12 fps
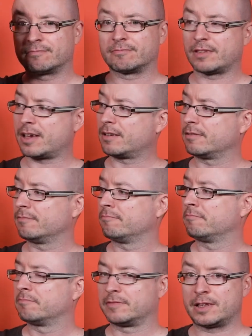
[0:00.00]
Yeah,
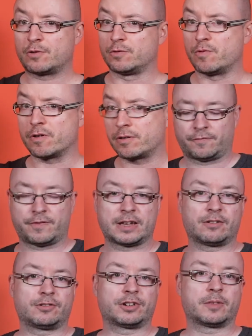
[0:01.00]
that could work.
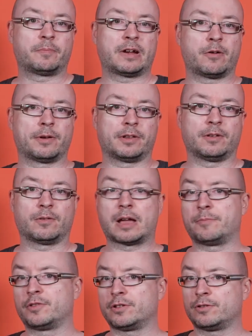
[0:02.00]
Final shot pyramid.
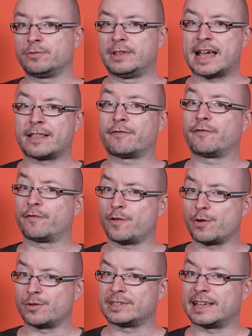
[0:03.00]
I'm gonna do that
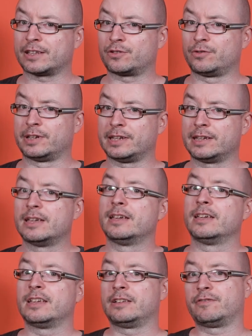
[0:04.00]
first, actually,
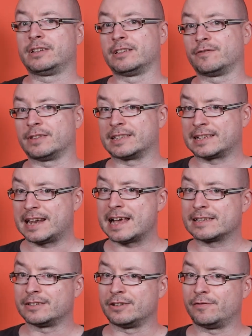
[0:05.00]
even if it's
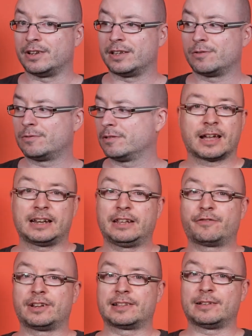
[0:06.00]
last in the video. I
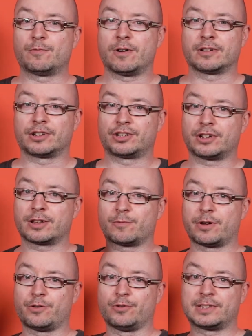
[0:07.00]
definitely want a shot
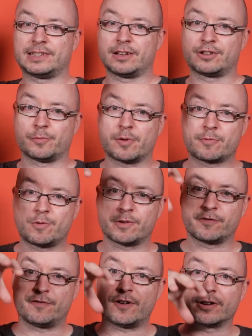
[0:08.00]
where you see all the
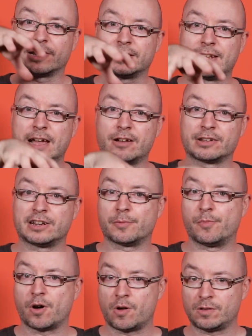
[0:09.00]
popcorn falling down in a
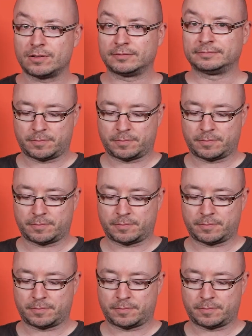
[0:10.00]
bowl.